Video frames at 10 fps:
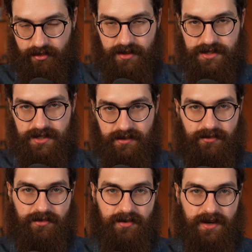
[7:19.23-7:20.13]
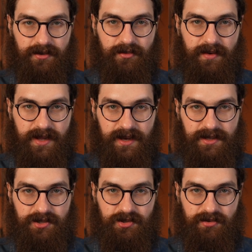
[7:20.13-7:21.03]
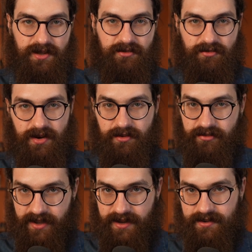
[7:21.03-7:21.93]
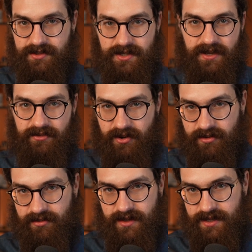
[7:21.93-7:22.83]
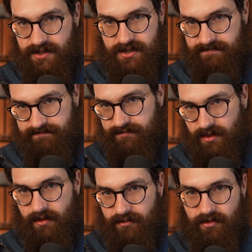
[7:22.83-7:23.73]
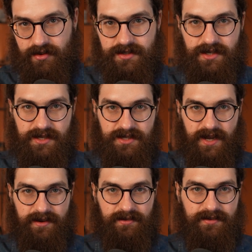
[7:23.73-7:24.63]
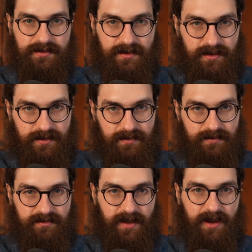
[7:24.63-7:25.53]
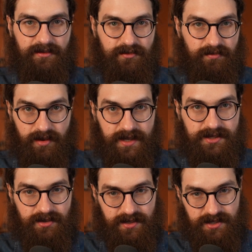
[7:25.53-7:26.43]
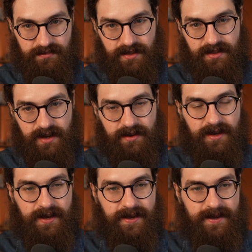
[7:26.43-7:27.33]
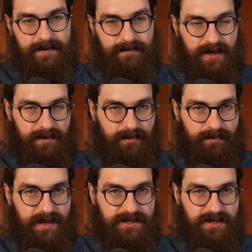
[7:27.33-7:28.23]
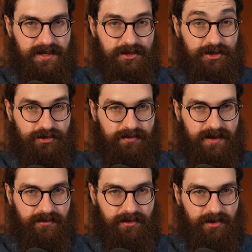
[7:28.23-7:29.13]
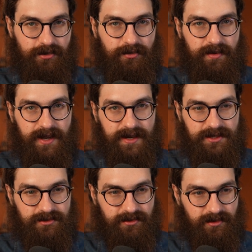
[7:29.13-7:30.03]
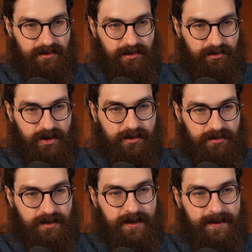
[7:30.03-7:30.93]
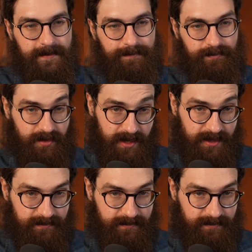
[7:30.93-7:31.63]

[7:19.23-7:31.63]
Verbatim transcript: course, if you're running Kubernetes, you need to run containers, and Docker is of course a standard tag to list on a CV there, but I would basically assume that if you know Kubernetes, you're going to know Docker, but hey,